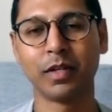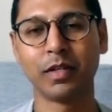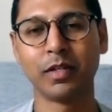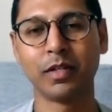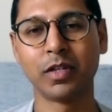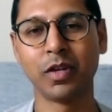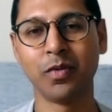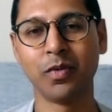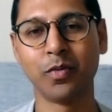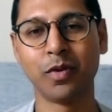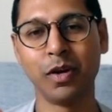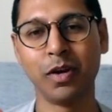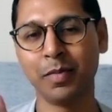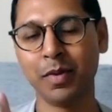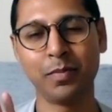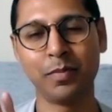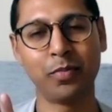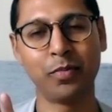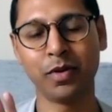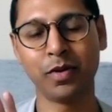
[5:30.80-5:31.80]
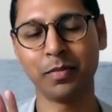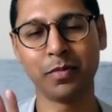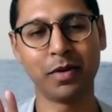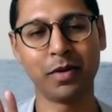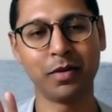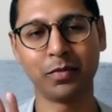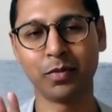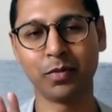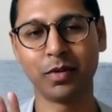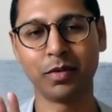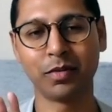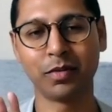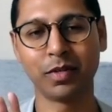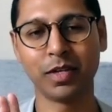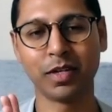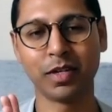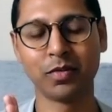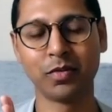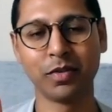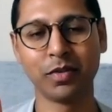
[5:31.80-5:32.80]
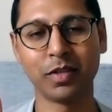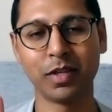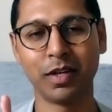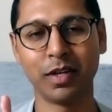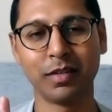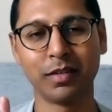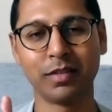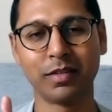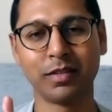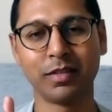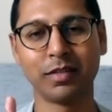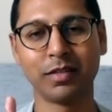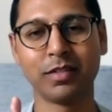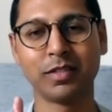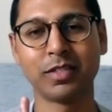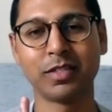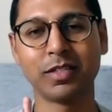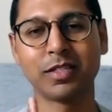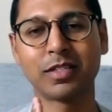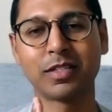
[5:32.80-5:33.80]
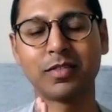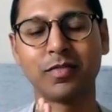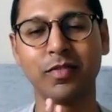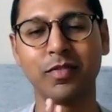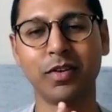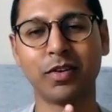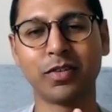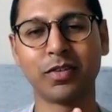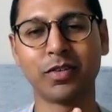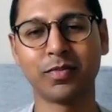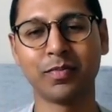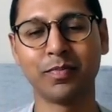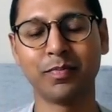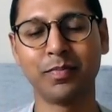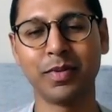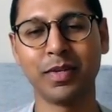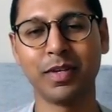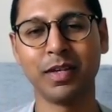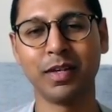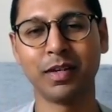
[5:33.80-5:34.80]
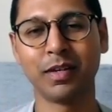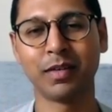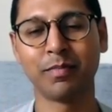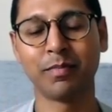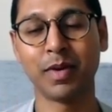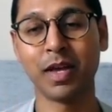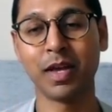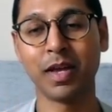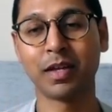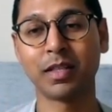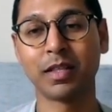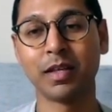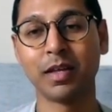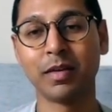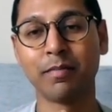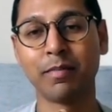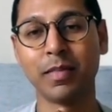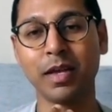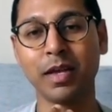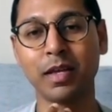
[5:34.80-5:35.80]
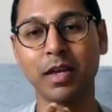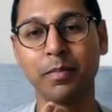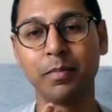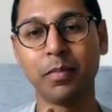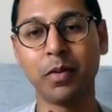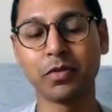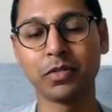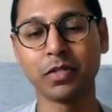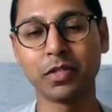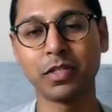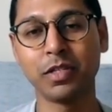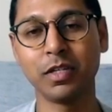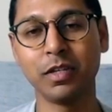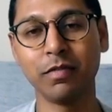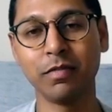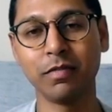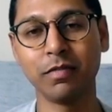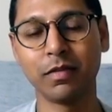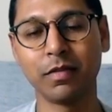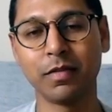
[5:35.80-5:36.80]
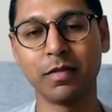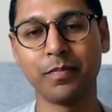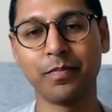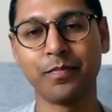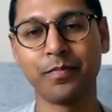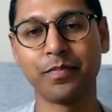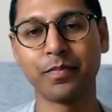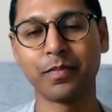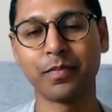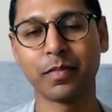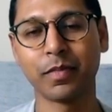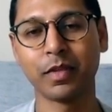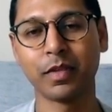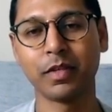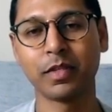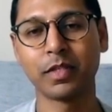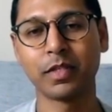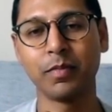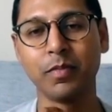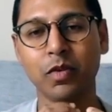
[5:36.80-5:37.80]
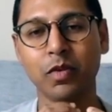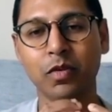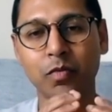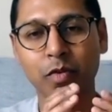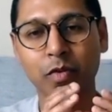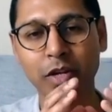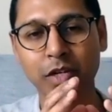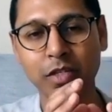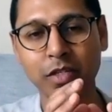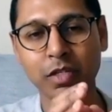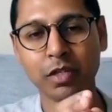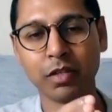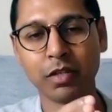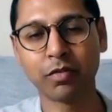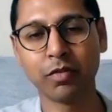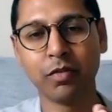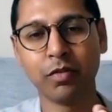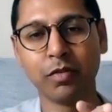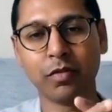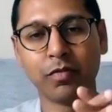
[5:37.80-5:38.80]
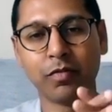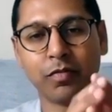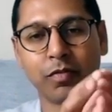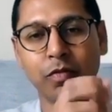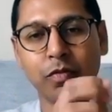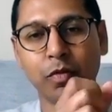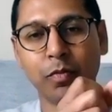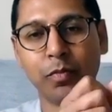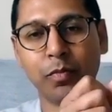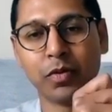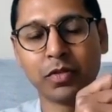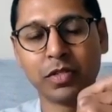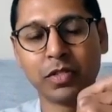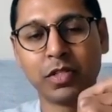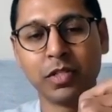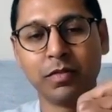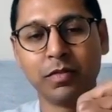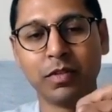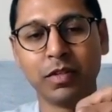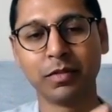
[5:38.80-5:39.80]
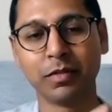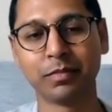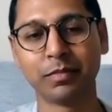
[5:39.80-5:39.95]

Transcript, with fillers: Don't worry about the body mind world. Ignore that. Just focus on being. Make make it a positive, something you're reaching through for positively.